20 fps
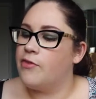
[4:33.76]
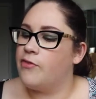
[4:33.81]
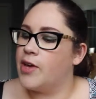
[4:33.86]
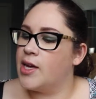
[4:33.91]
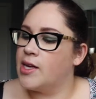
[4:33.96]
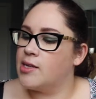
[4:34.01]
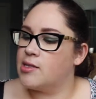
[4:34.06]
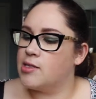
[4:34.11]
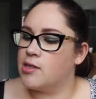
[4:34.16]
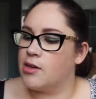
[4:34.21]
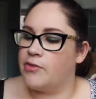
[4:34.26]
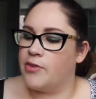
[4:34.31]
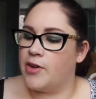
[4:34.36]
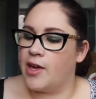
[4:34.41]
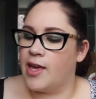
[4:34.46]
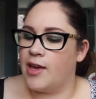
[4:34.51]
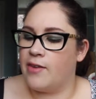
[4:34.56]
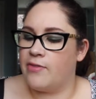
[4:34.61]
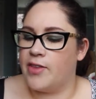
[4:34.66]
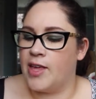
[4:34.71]
First off,
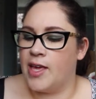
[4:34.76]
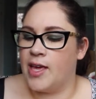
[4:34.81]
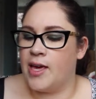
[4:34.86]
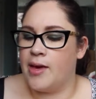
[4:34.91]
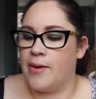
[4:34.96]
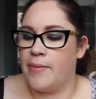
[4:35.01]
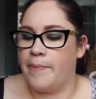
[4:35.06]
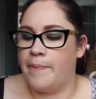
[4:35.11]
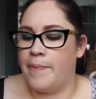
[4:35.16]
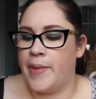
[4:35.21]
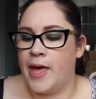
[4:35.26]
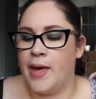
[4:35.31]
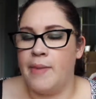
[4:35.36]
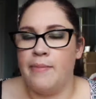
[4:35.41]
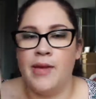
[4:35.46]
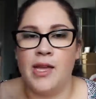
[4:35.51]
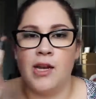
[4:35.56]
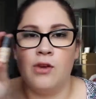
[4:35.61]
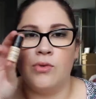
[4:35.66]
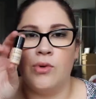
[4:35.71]
I have the Bare
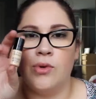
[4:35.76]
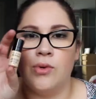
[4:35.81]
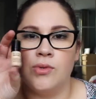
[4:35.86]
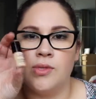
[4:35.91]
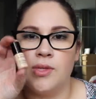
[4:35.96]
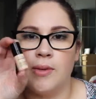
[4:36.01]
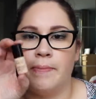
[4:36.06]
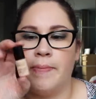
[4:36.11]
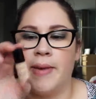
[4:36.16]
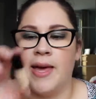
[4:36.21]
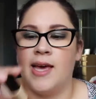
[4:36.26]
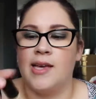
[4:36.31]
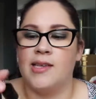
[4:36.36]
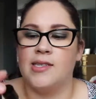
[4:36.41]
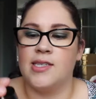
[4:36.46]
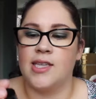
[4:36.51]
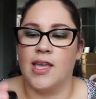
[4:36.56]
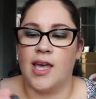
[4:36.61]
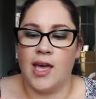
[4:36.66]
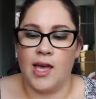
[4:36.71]
Minerals Bare
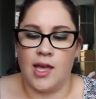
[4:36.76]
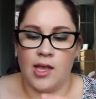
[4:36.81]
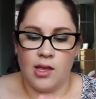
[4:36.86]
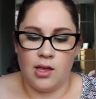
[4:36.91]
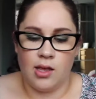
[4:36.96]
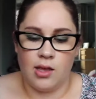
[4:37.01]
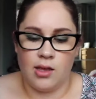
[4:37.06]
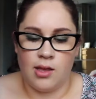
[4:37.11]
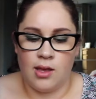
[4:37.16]
Skin.